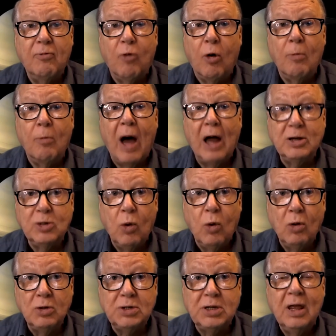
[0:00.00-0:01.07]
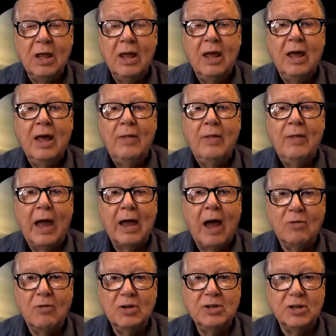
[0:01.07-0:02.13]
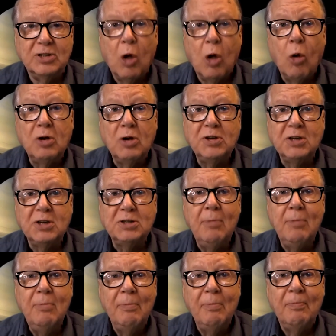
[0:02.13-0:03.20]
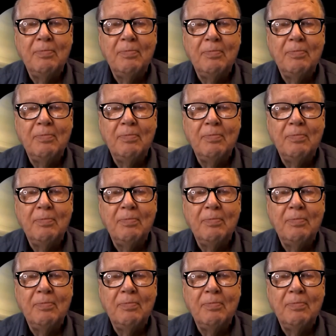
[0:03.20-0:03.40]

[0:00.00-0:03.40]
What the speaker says: 4 modules that covers the solar system.